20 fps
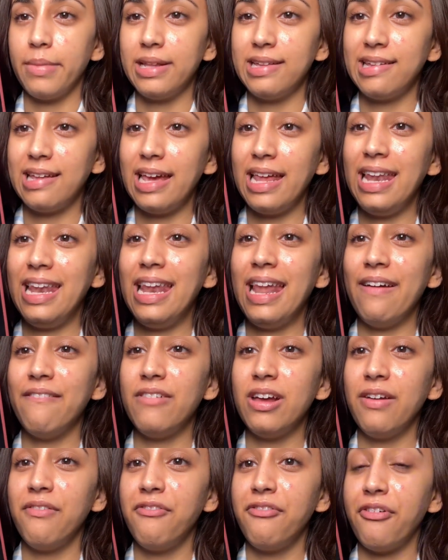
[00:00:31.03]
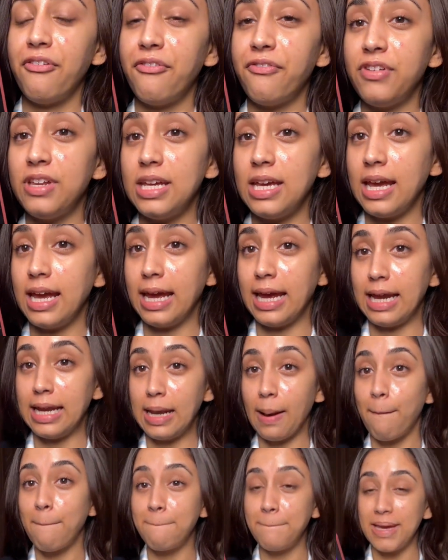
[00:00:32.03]
It's
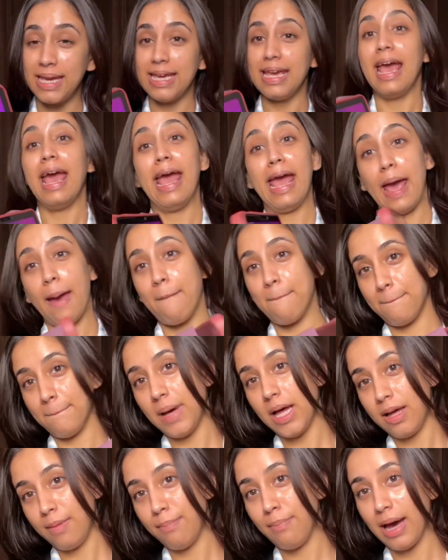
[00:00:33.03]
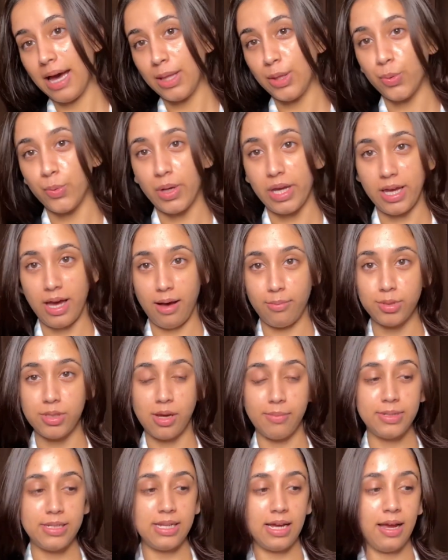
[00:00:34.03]
11:58 p.m. by the way, Abu
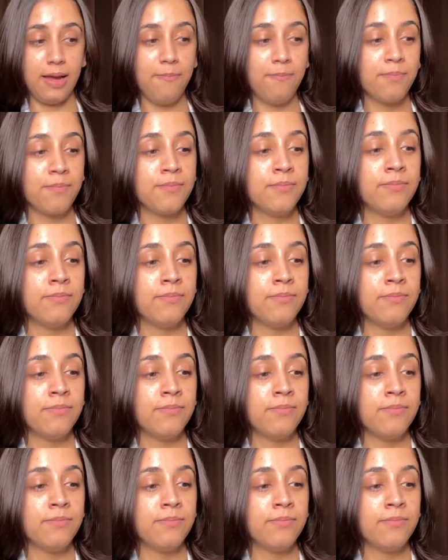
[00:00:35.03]
Dhabi time.